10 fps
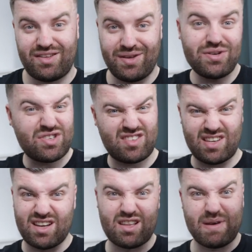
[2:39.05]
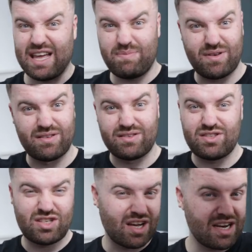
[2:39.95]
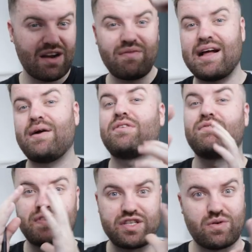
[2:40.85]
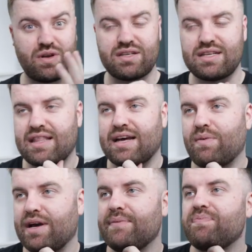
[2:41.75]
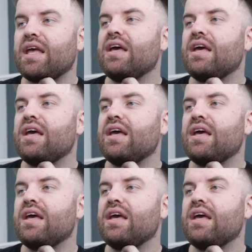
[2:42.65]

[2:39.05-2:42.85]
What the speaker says: you can just turn the paper, turn it around, visualize it that way.